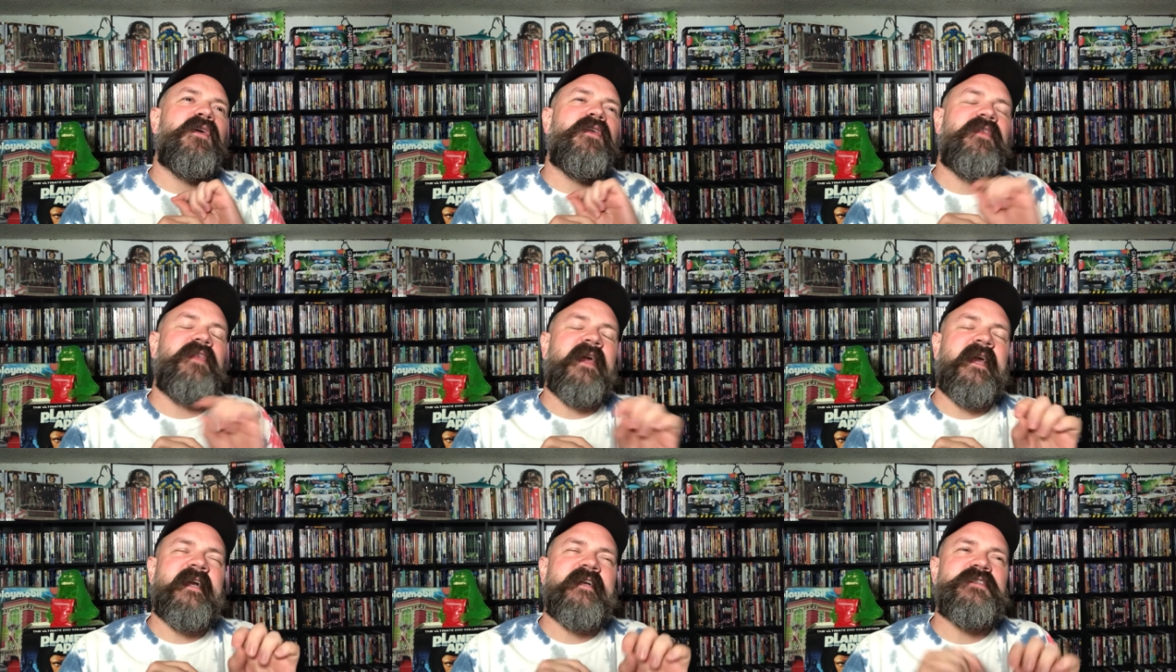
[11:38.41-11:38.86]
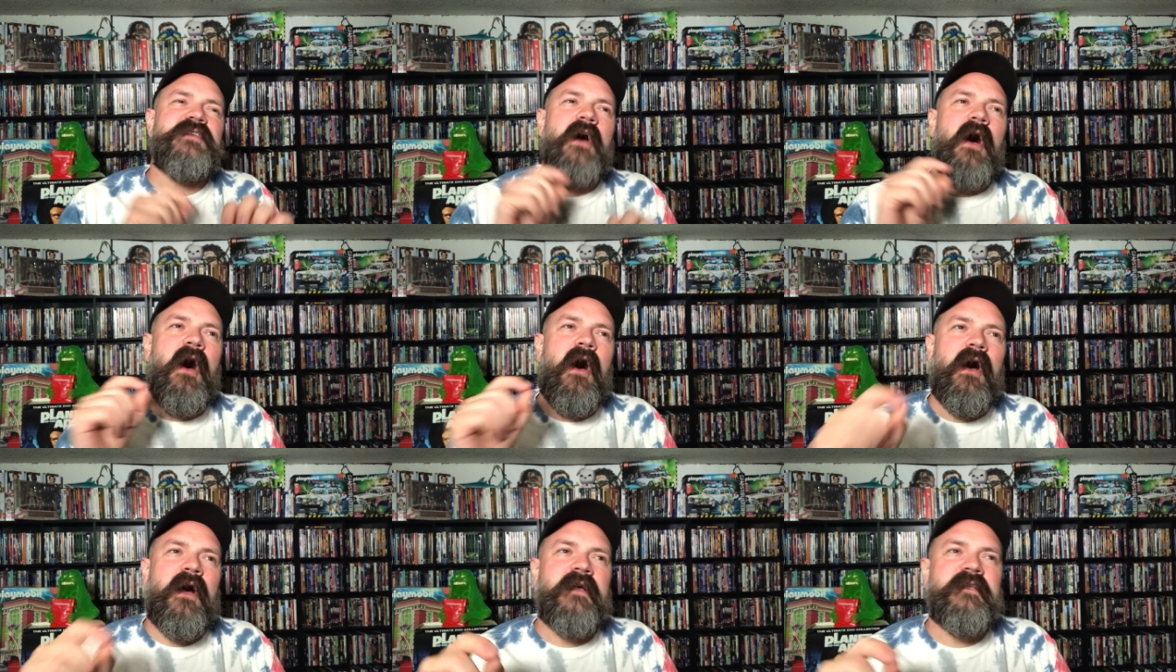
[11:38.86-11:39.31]
things
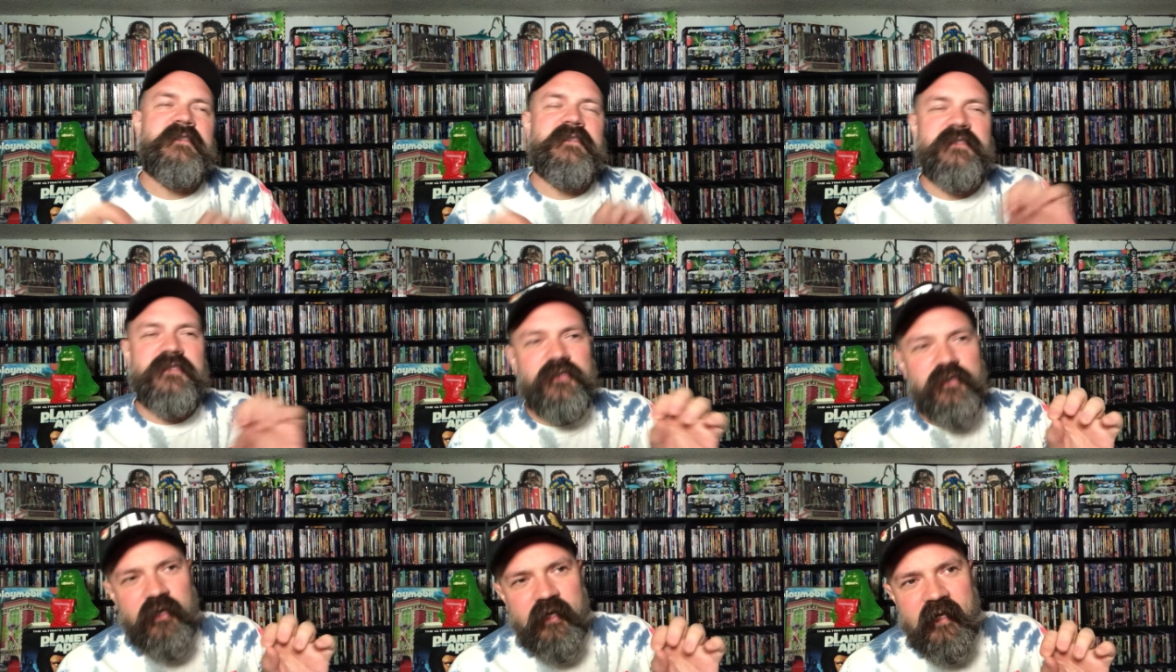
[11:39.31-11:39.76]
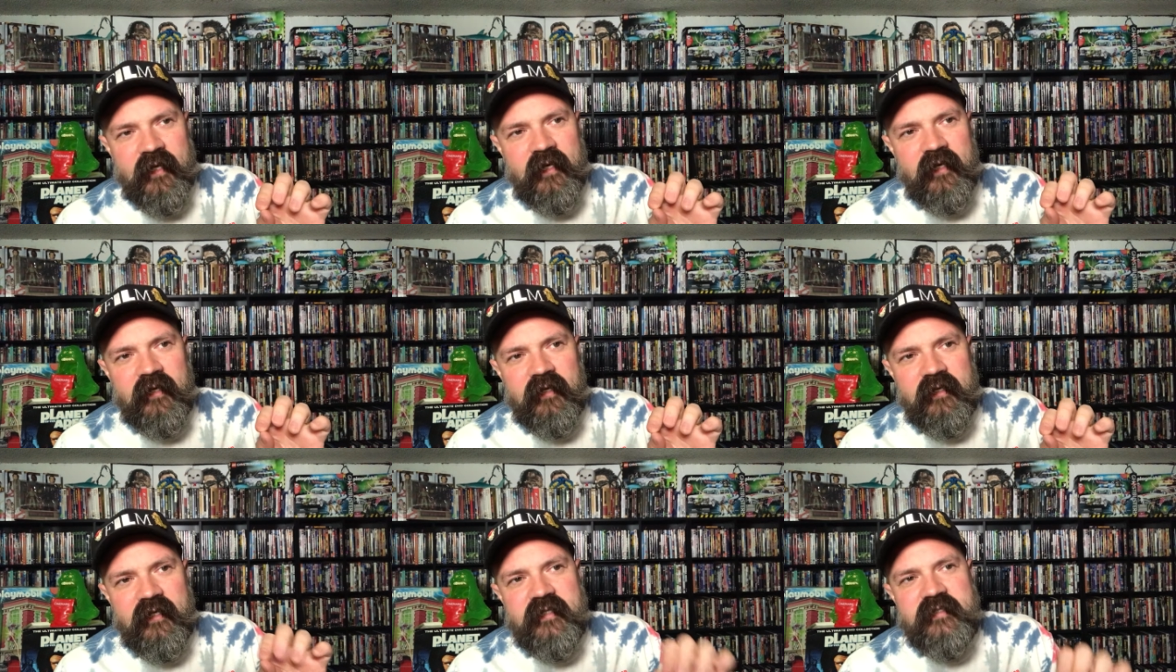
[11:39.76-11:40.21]
on
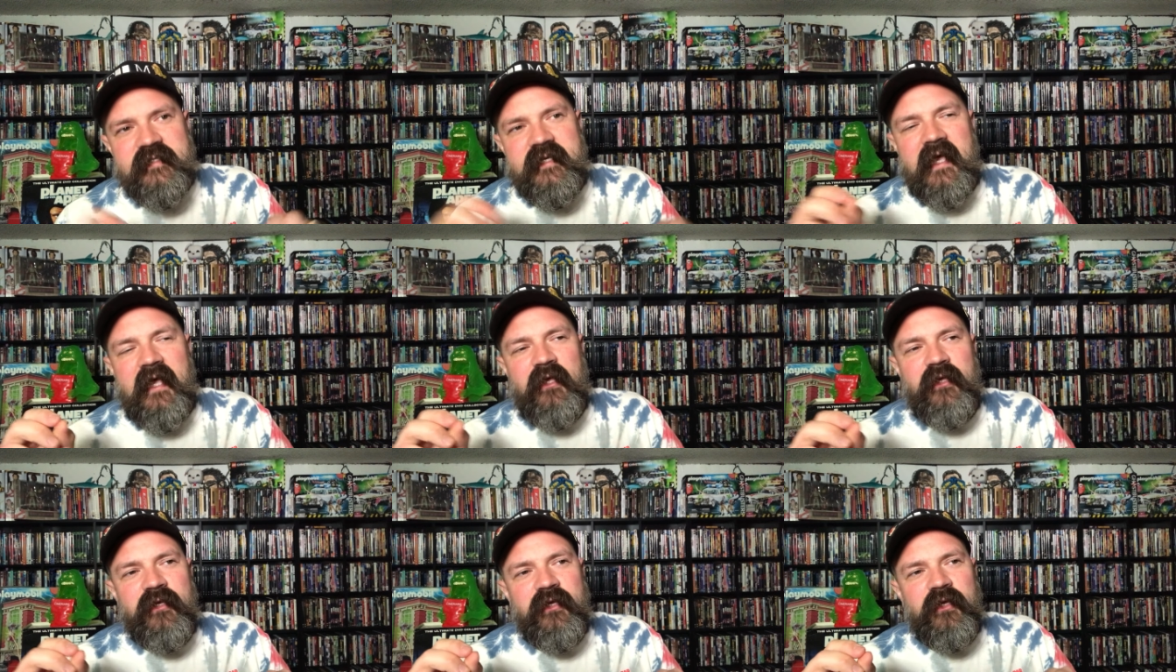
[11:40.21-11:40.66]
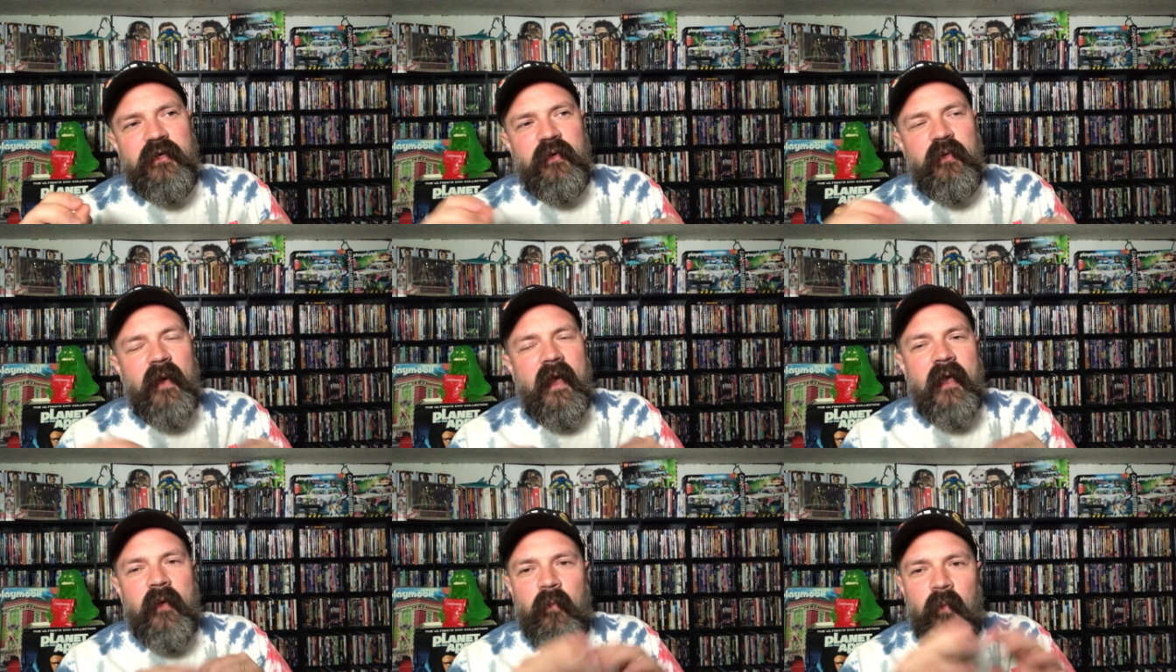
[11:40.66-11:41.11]
screen can tell
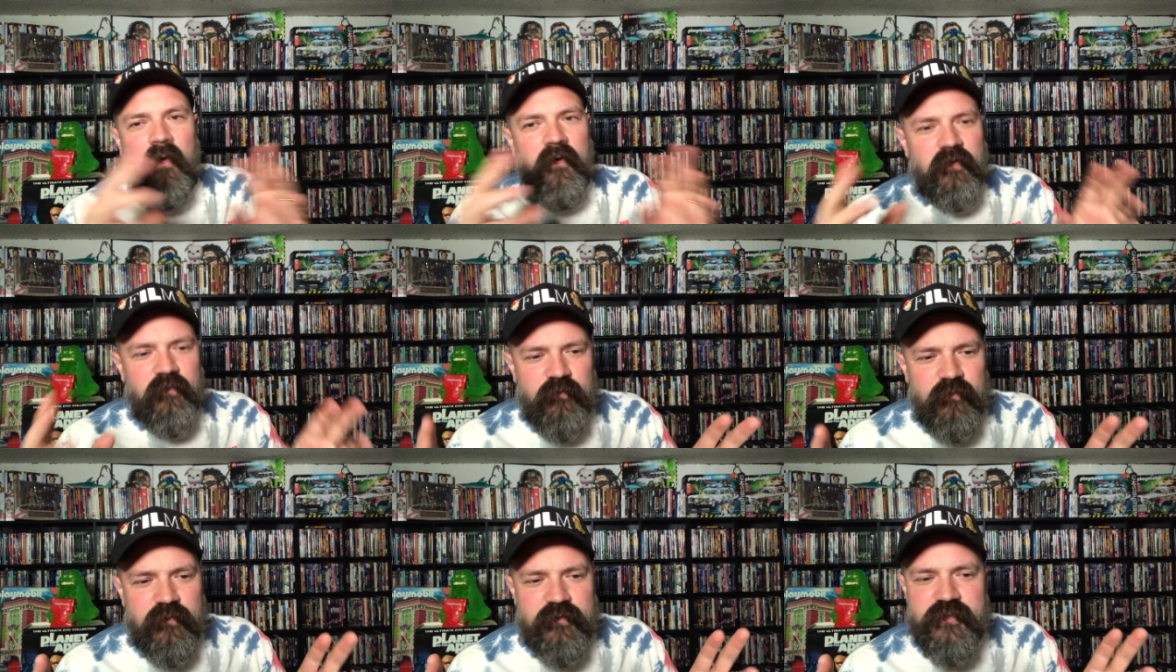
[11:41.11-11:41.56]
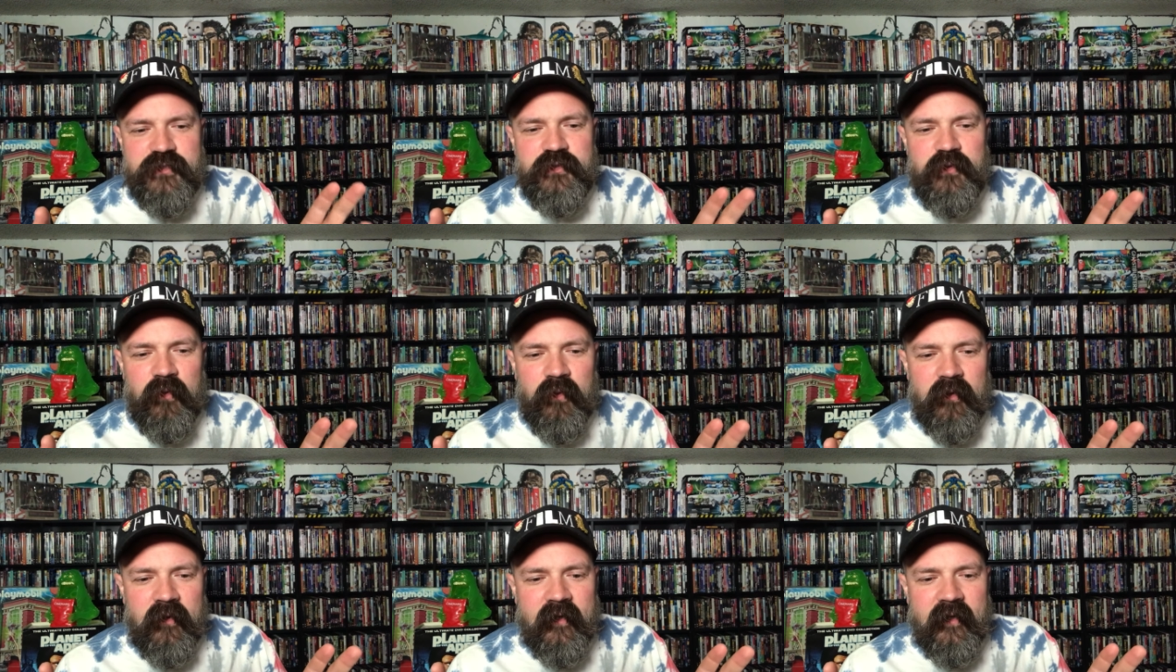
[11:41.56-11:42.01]
you a wonderful
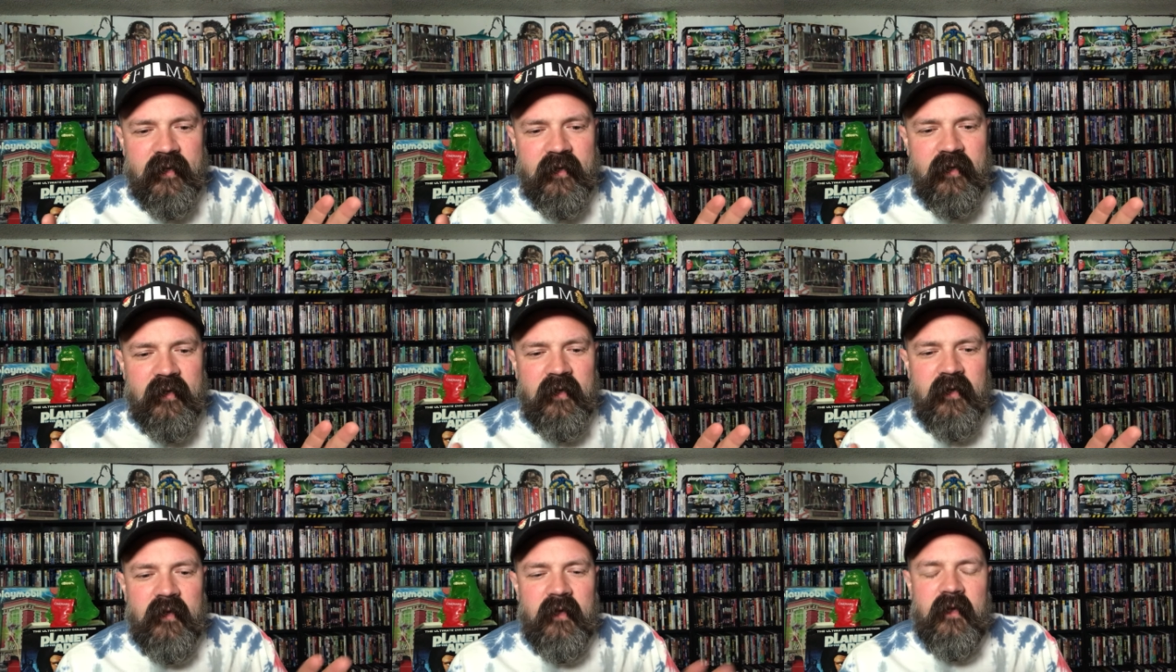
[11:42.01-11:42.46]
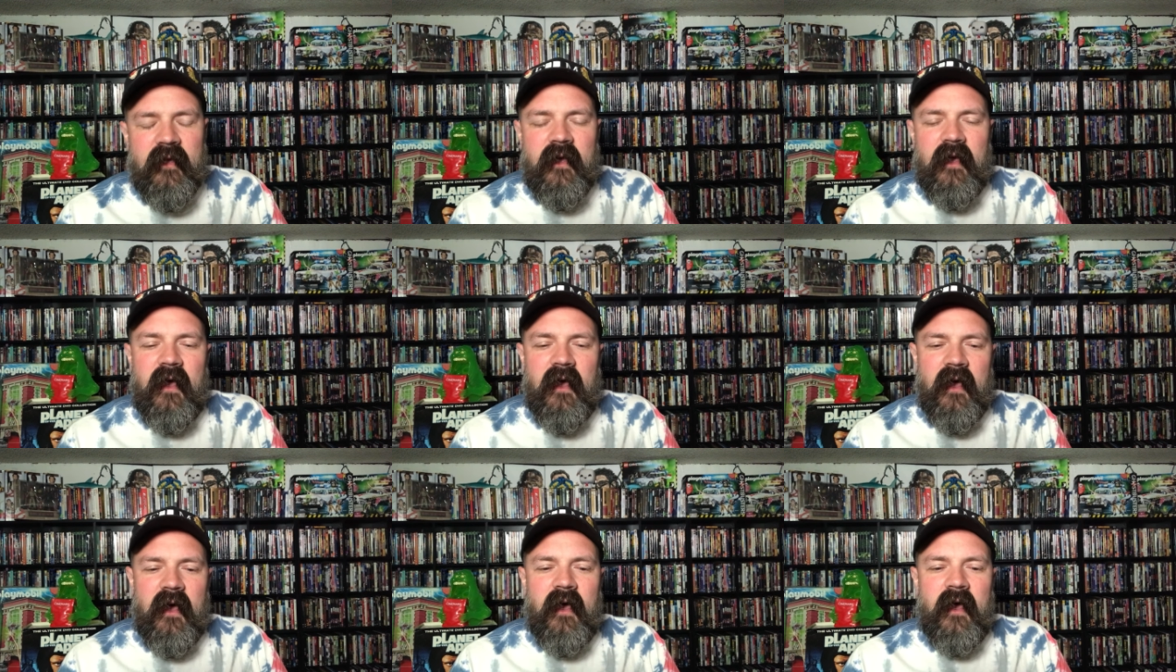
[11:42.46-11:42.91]
story
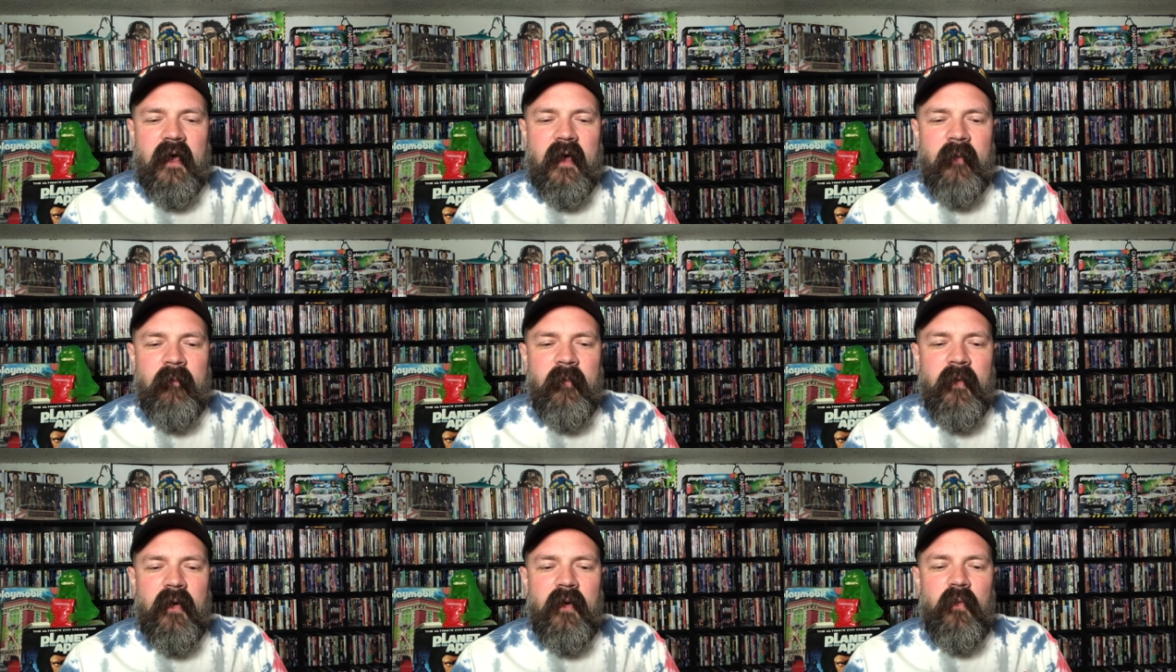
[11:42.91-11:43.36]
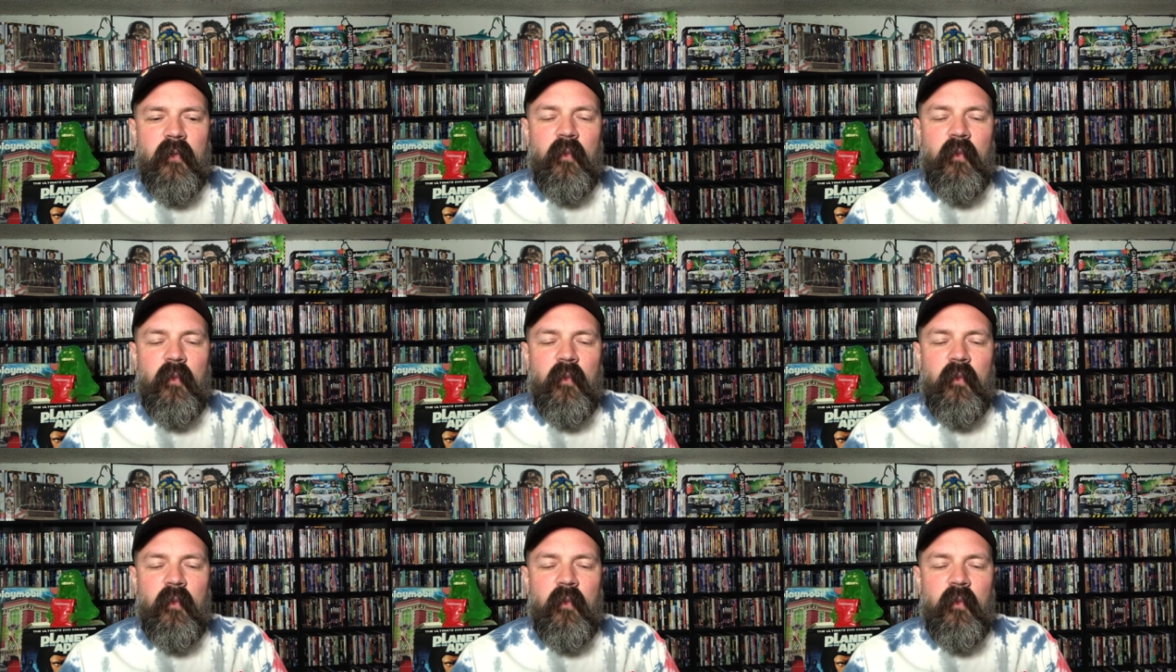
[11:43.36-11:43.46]
um,